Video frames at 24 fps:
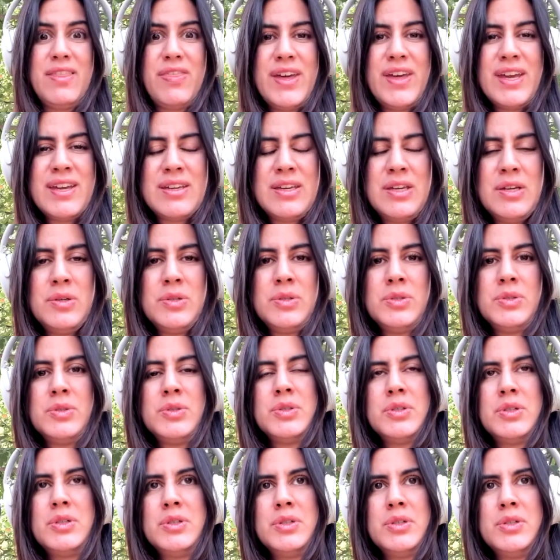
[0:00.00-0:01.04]
thank
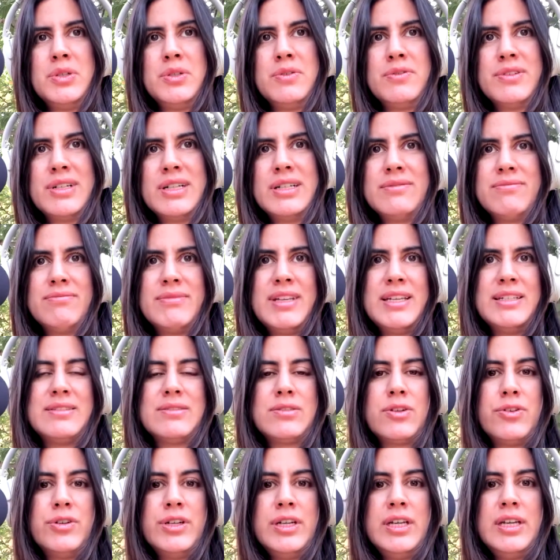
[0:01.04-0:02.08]
you, of the
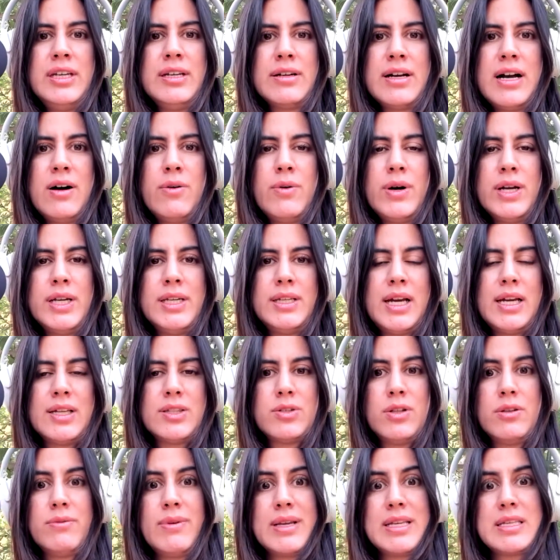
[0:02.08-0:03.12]
story, how I
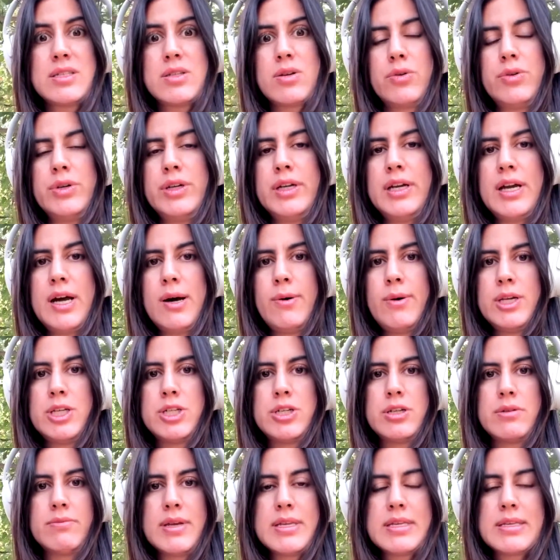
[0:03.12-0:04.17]
told my story, how I
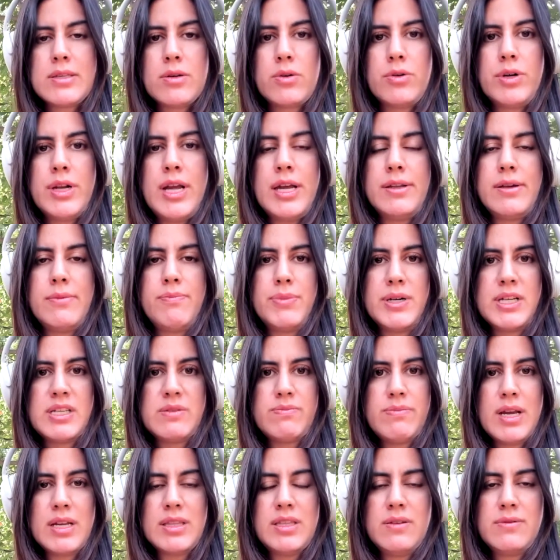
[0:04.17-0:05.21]
shared my story, and the
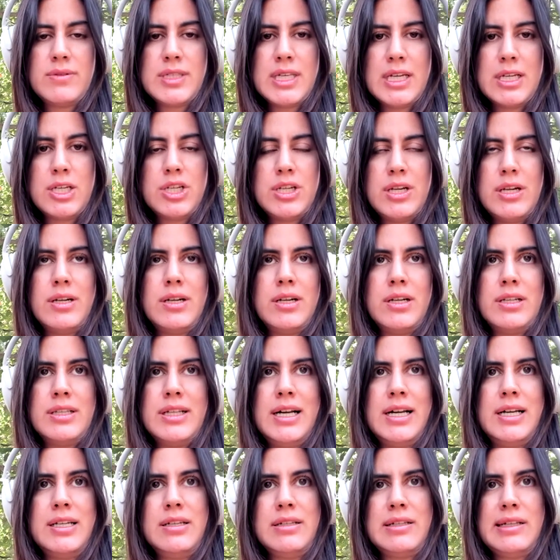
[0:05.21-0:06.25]
perspectives I shared.
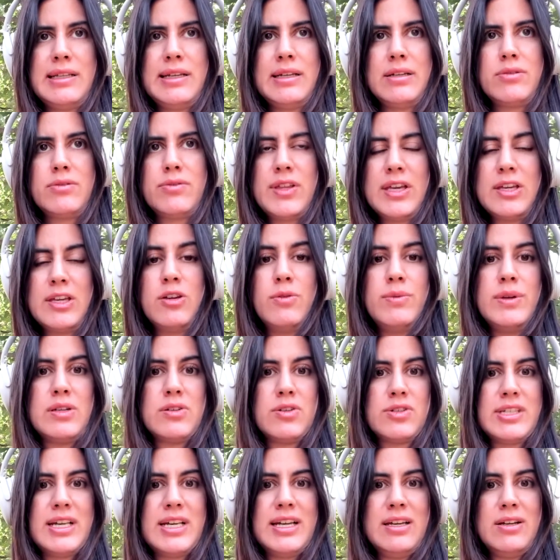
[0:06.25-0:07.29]
And it's like, thank you
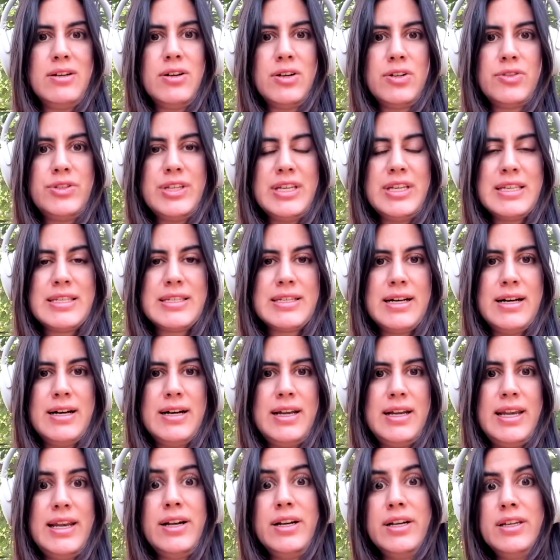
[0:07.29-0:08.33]
because I got this
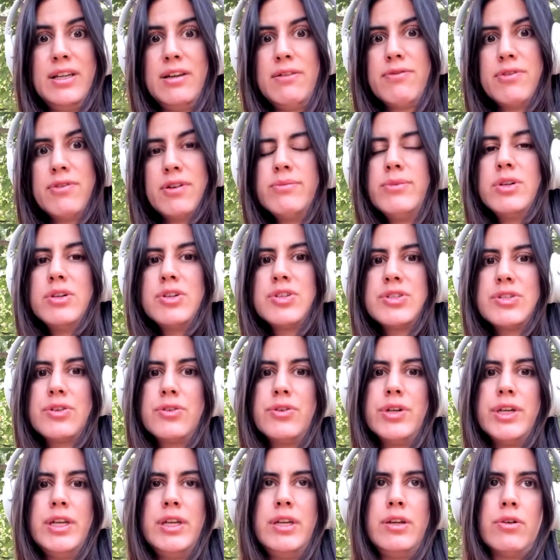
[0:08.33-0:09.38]
learning from your
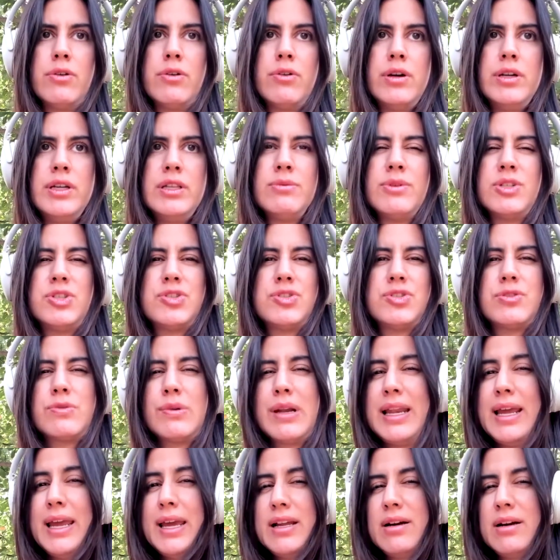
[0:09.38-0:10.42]
story, or it was just
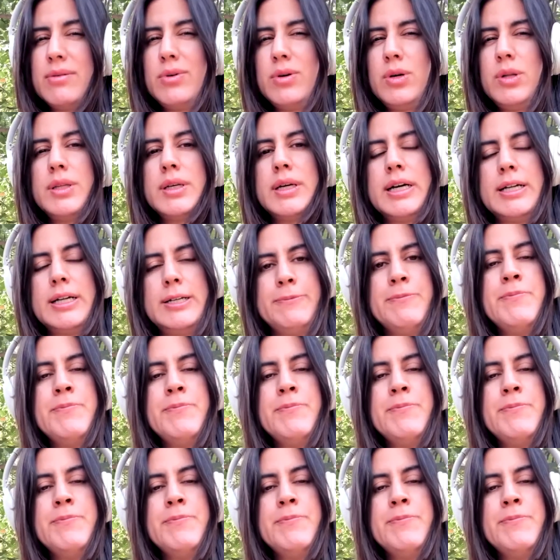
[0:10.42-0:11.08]
relatable and